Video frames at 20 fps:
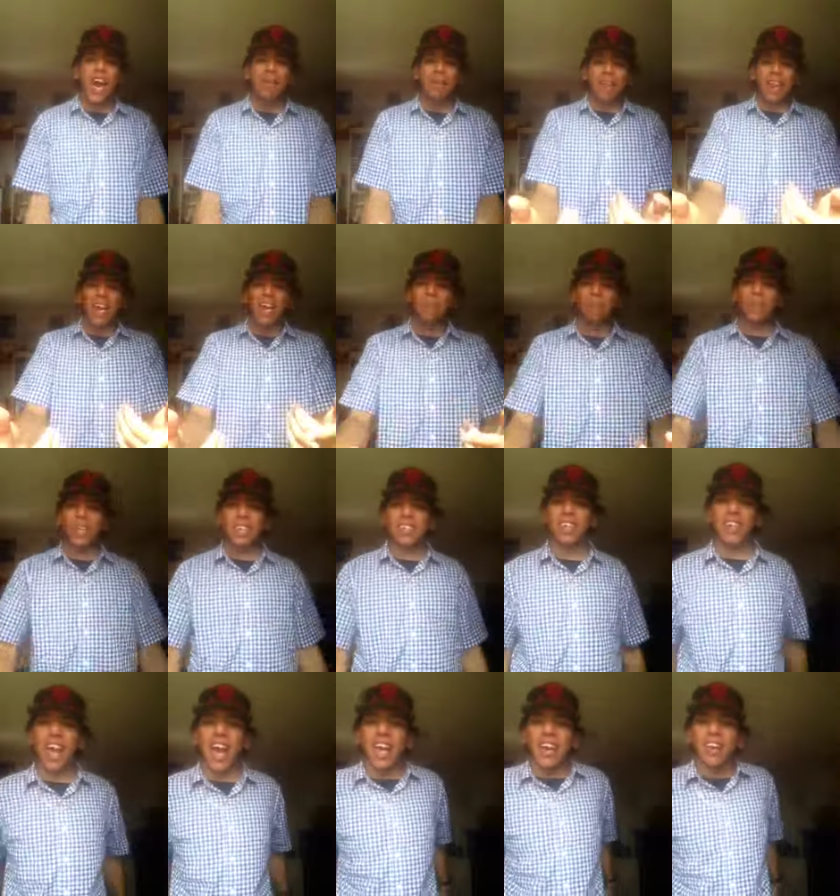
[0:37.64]
And my life needs
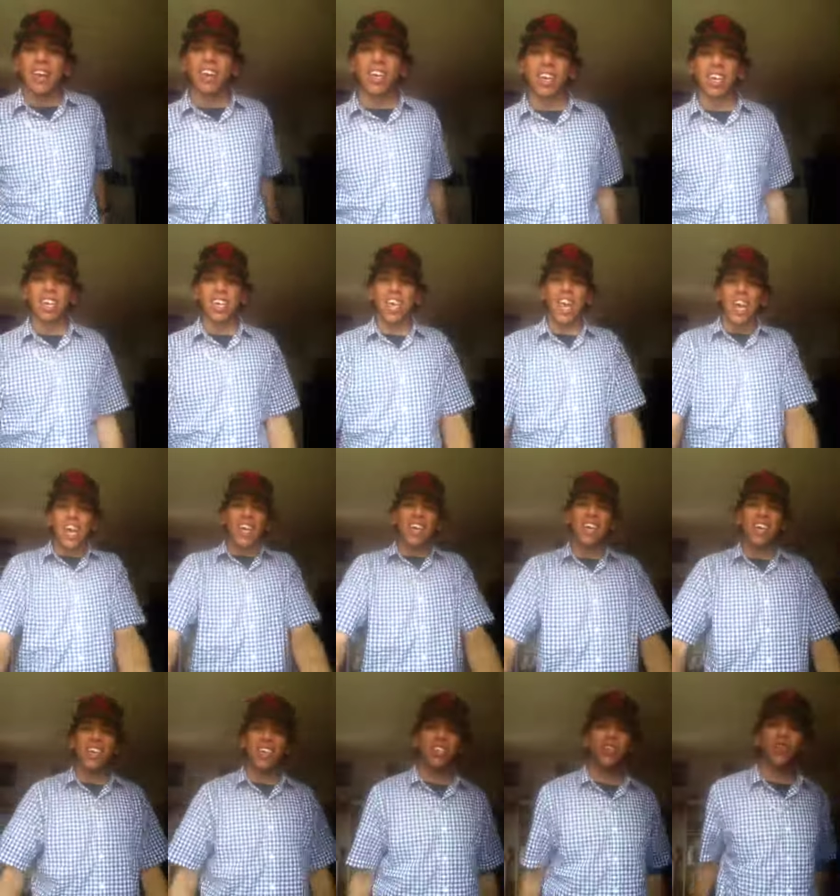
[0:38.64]
a lot of luck, like I
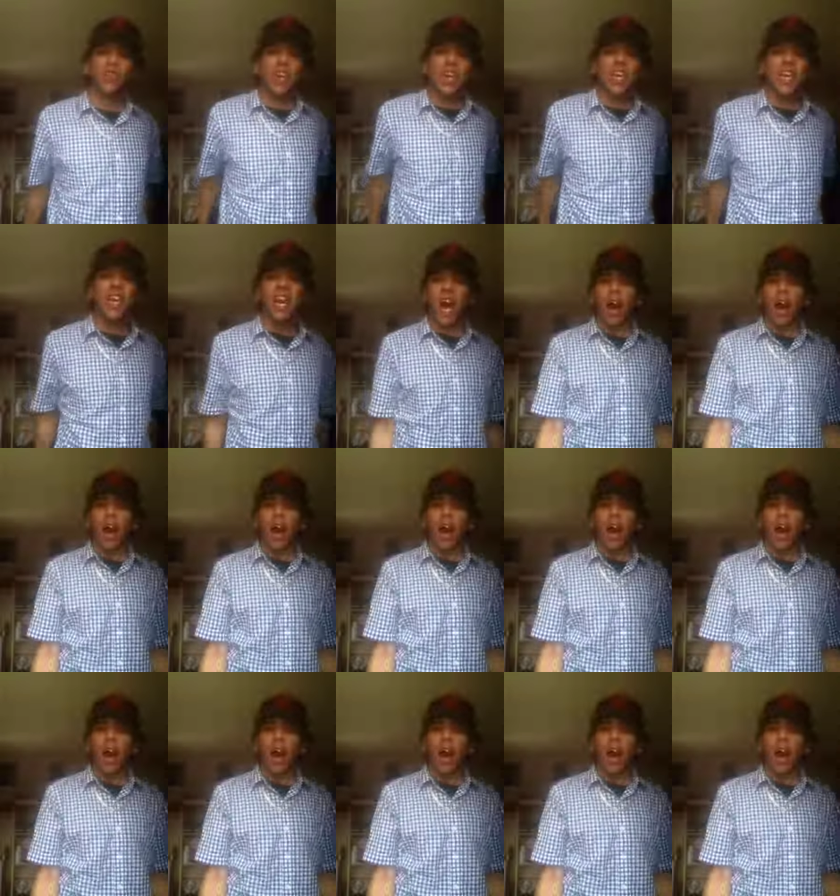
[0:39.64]
cut the dread.